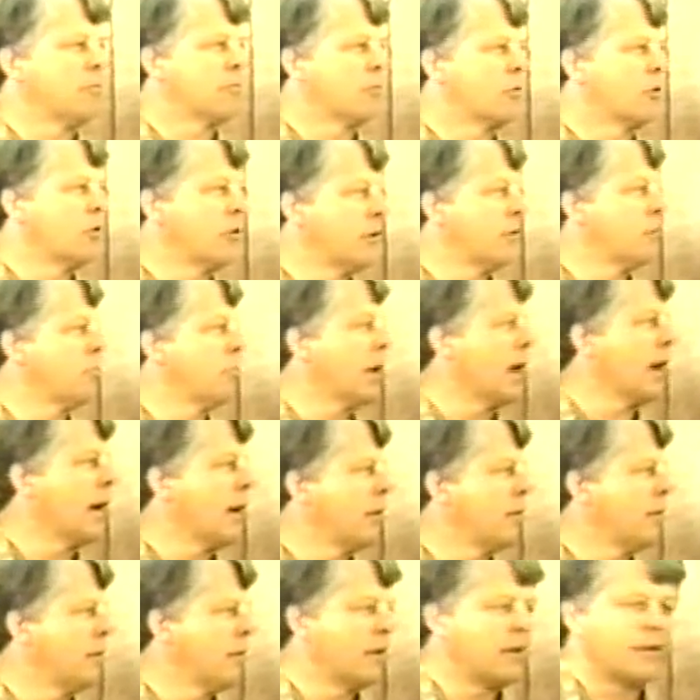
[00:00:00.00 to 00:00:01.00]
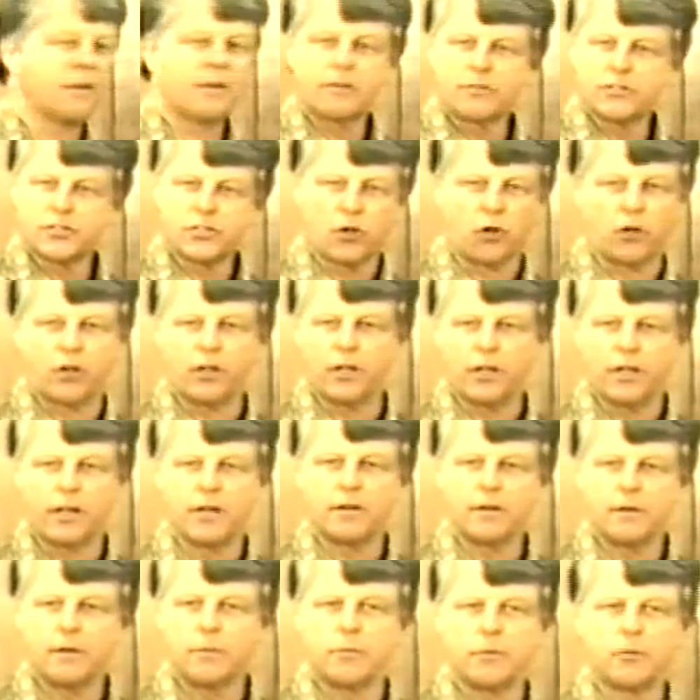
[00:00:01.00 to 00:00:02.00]
good and bad, and
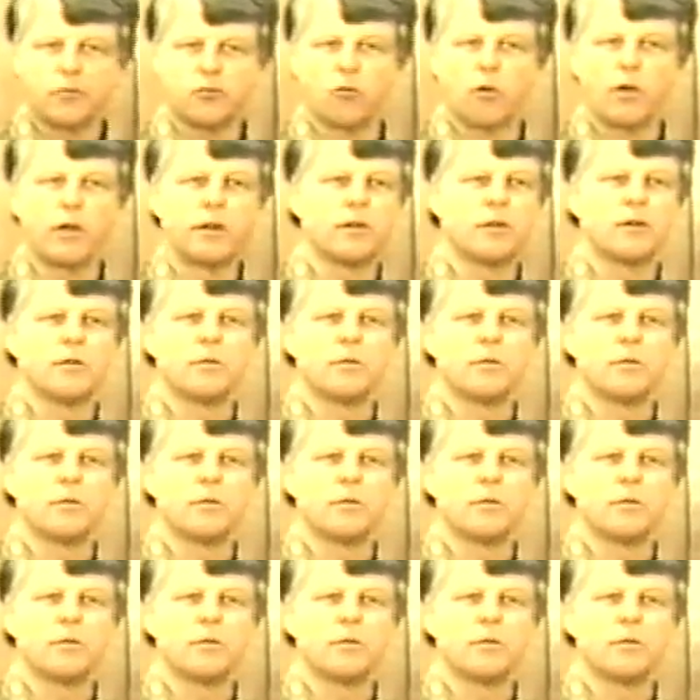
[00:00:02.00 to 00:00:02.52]
circulated them and traded them